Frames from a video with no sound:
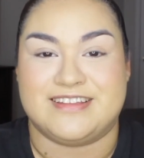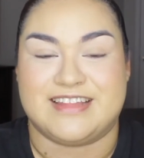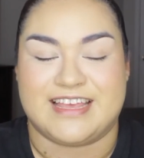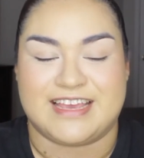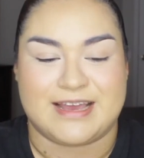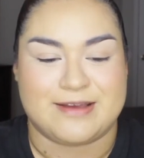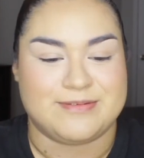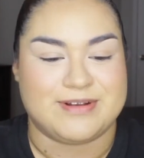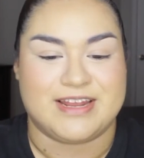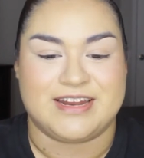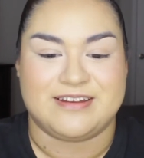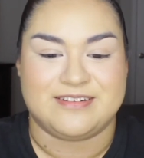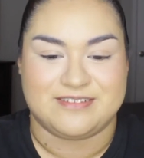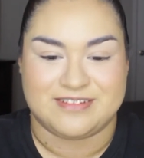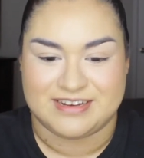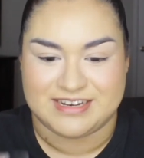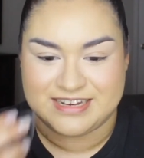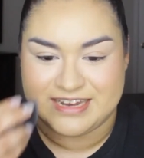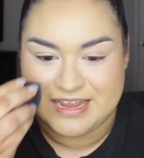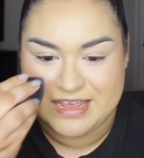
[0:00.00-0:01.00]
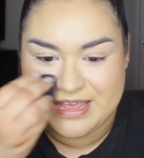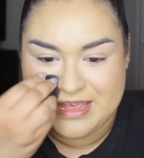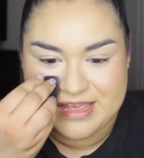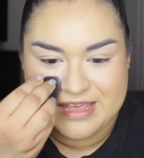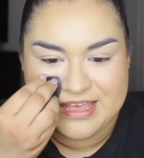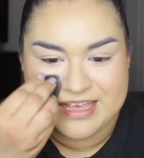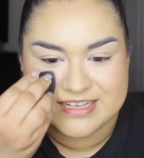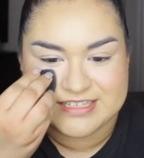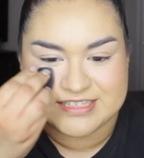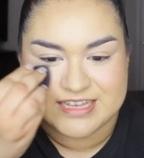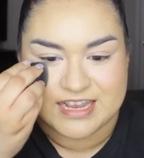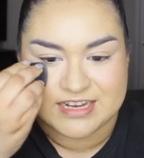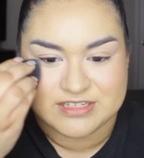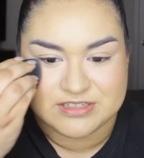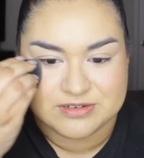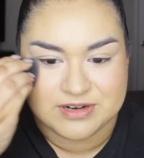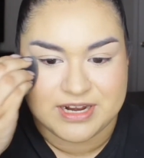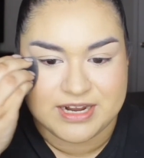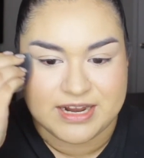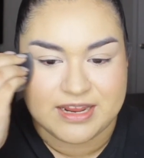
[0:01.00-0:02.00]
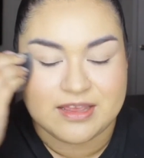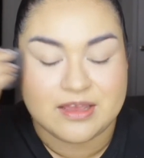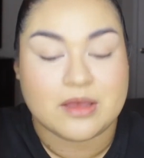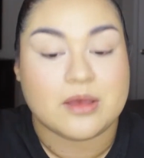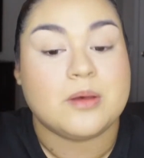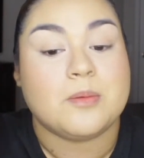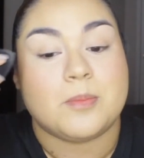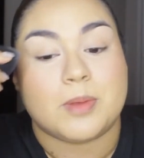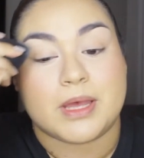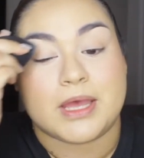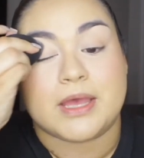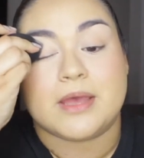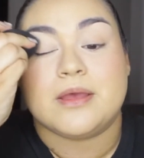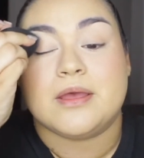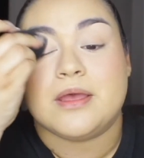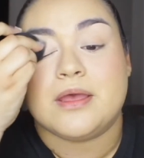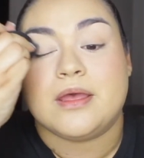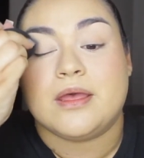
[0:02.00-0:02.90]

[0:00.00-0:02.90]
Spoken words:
Like I'm not even exaggerating, but